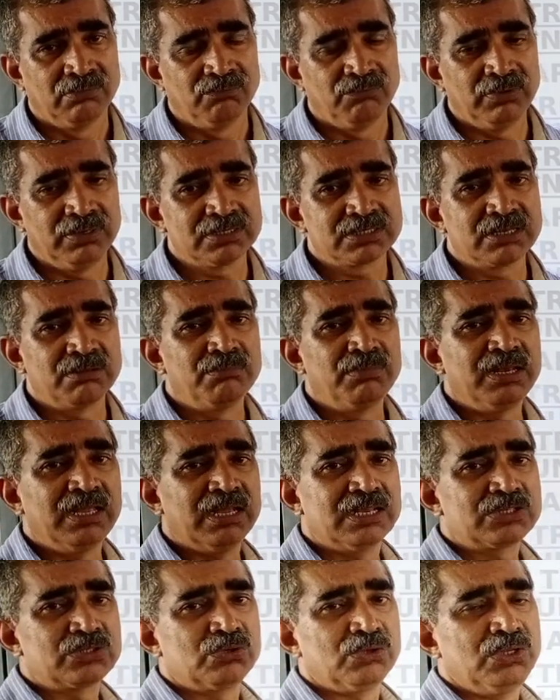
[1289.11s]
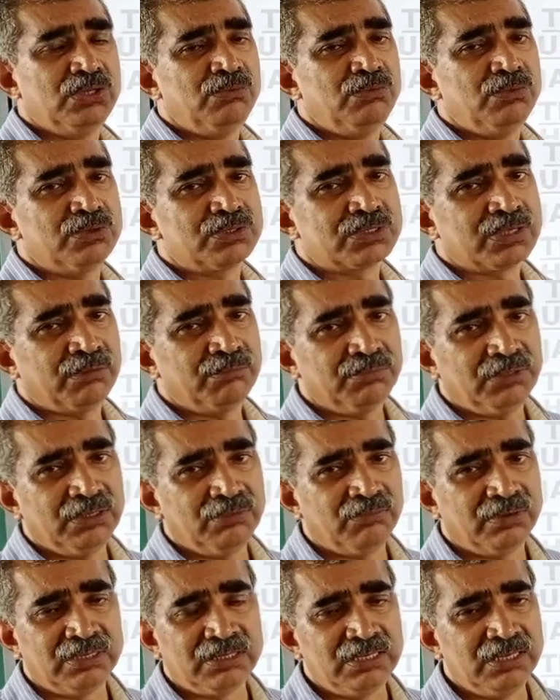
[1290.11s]
When somebody has to give you something,
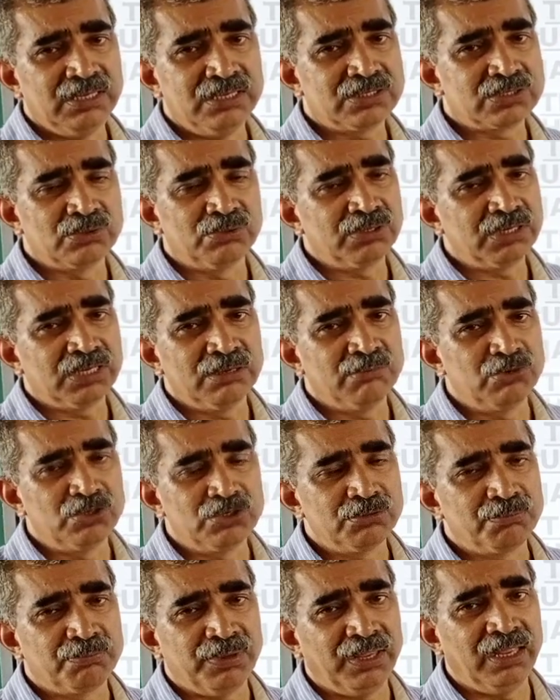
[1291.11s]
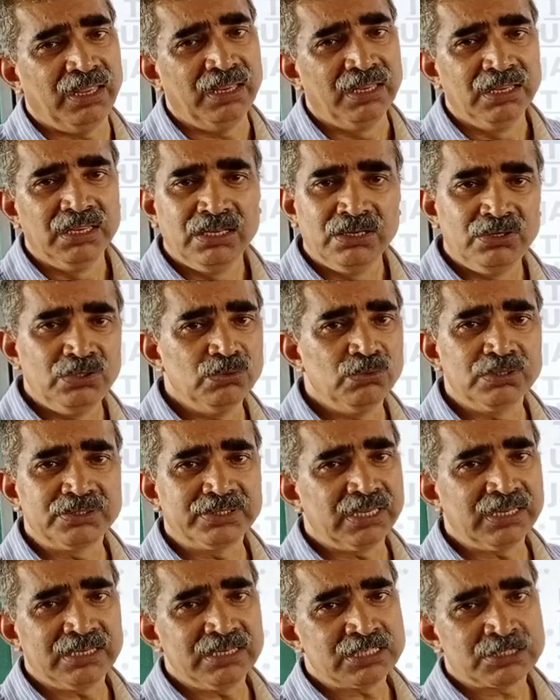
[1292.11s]
when he is not able to pay, you
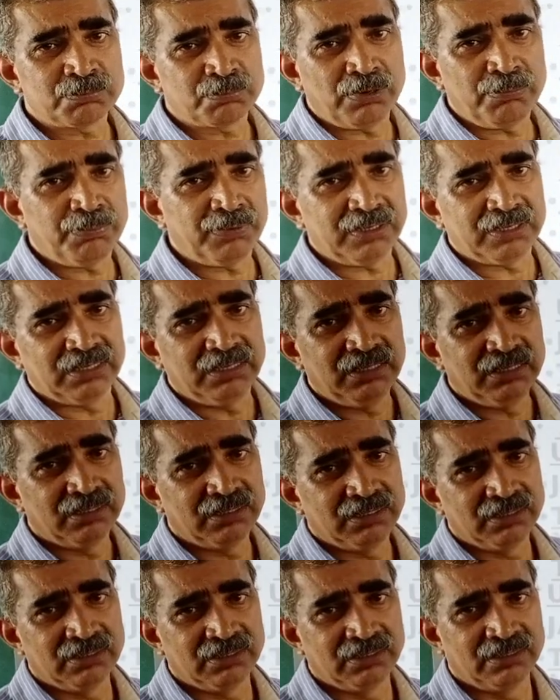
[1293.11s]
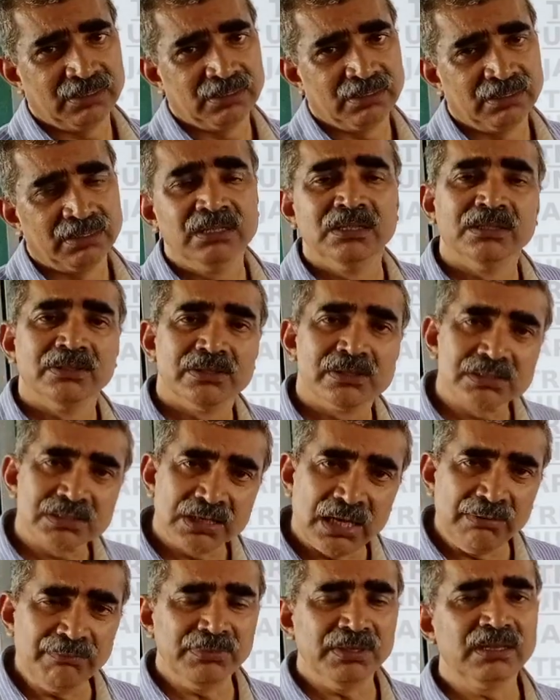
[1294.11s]
take his property. The
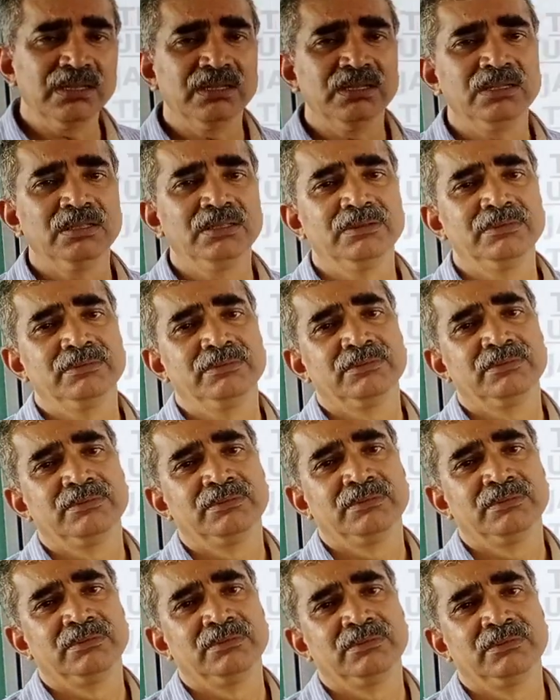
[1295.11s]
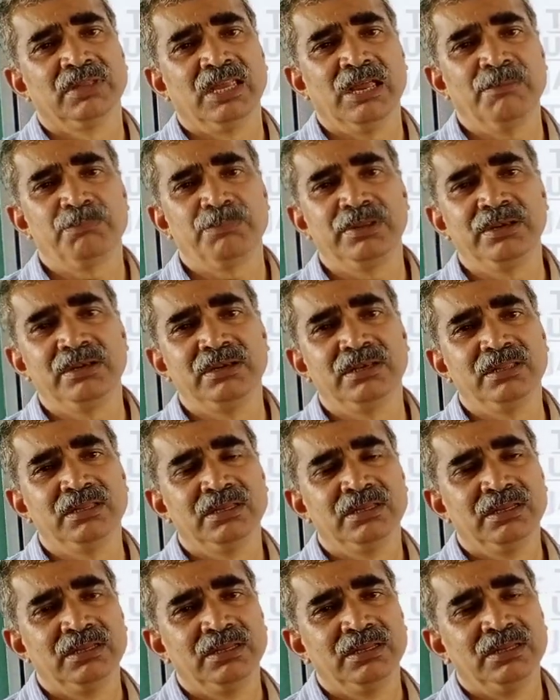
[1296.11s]
same thing
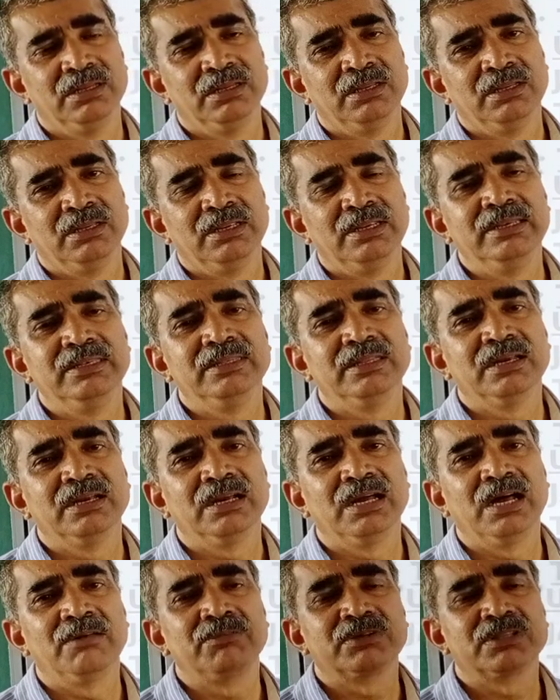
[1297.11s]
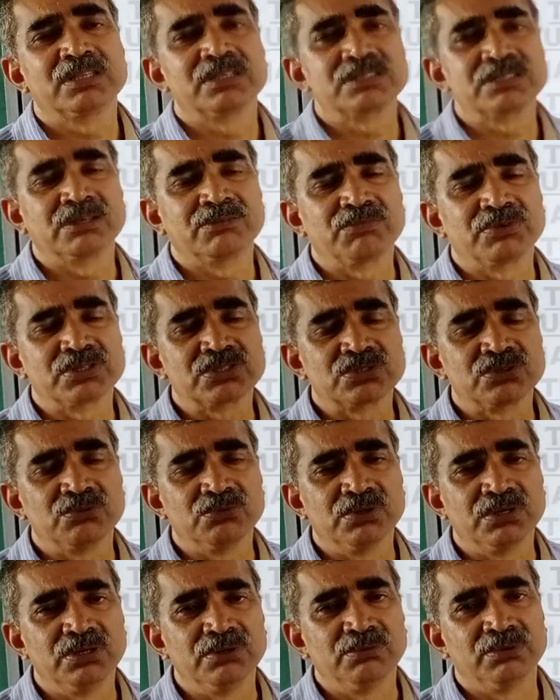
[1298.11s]
happened in the First
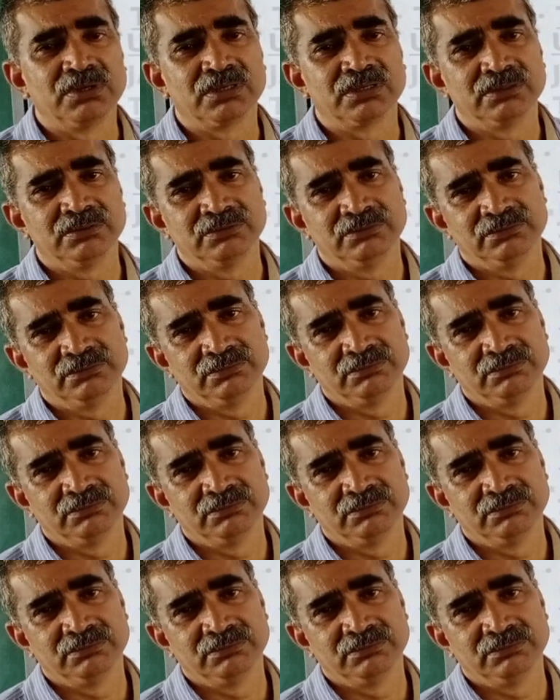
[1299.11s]
World War.